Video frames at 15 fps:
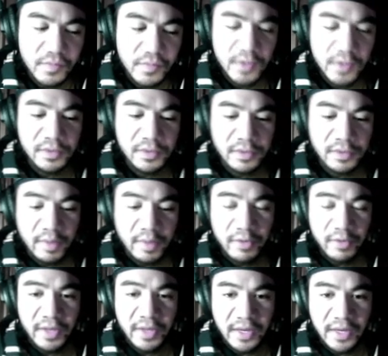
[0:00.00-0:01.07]
So I pray
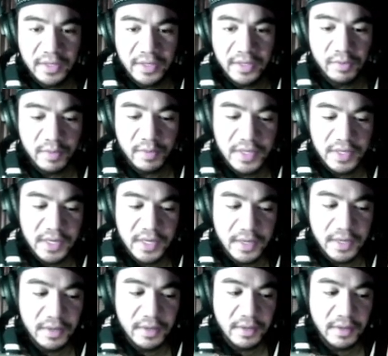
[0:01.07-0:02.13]
that his will be done.
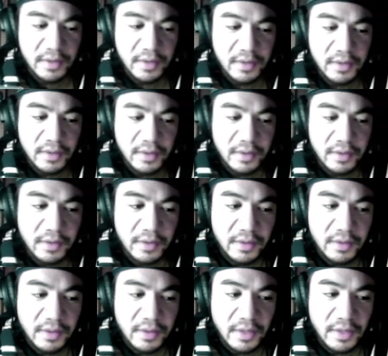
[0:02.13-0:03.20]

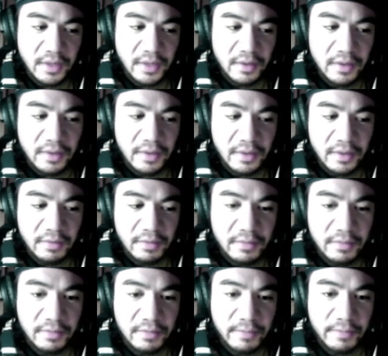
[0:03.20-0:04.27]
And uh,
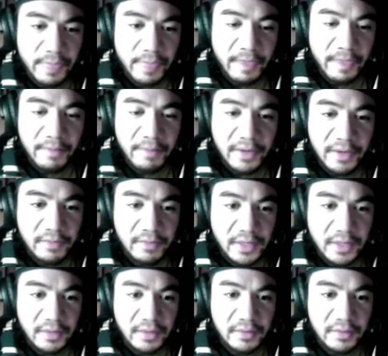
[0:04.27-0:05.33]
that might
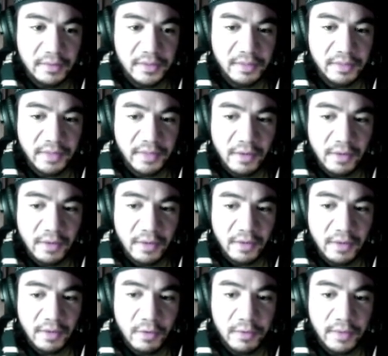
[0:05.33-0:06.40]
mean something
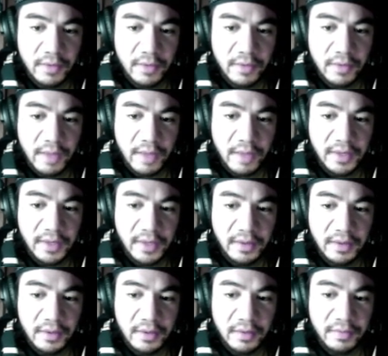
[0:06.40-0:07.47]
horrible happening,
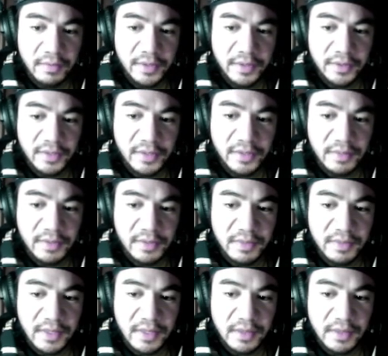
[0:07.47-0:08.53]
which seems to
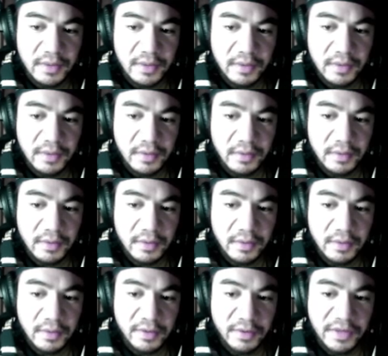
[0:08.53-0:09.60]
be
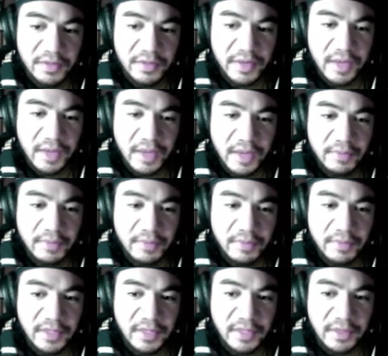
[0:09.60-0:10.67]
alluding to a
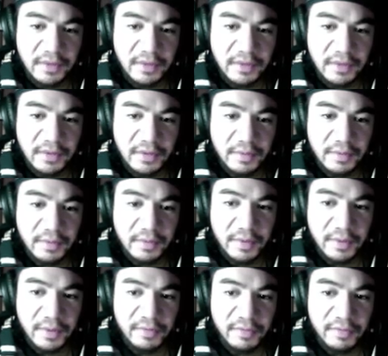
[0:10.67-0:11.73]
captivity, a period of
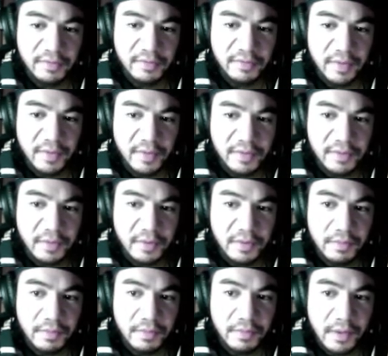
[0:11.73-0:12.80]
time where Israel
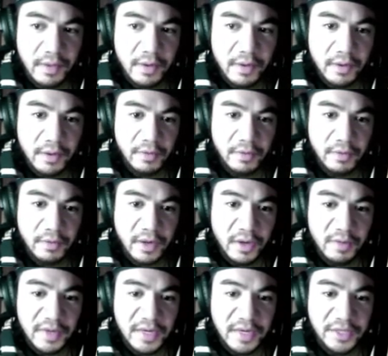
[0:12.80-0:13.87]
will no longer be a
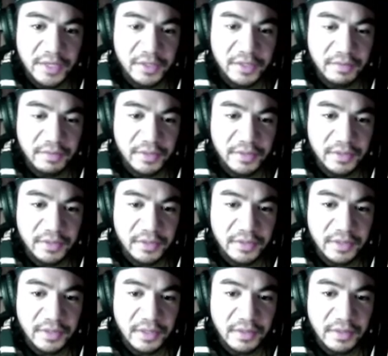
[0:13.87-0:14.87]
nation, which is uh,